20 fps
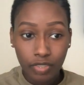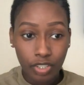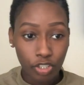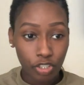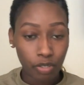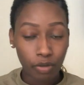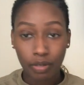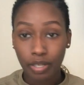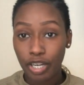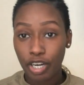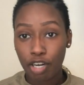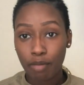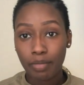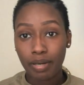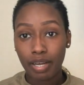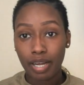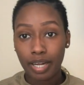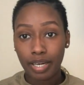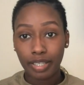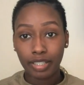don't care
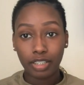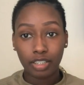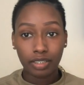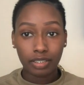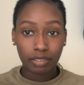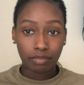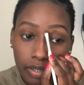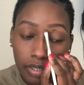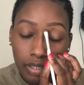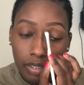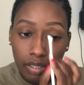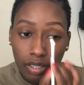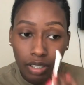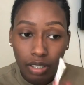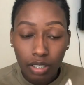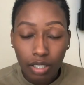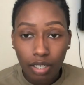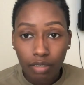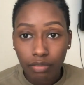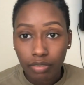about how they look. Oh,
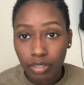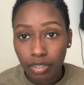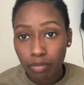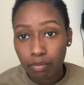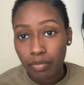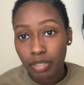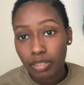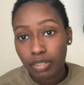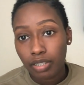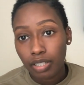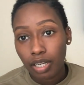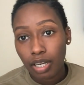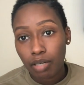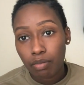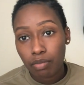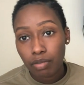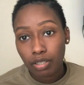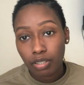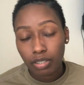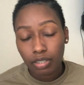I really messed that
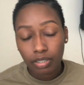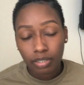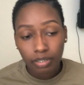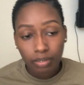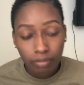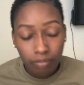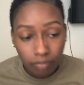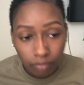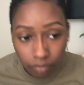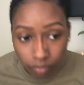eyebrow up.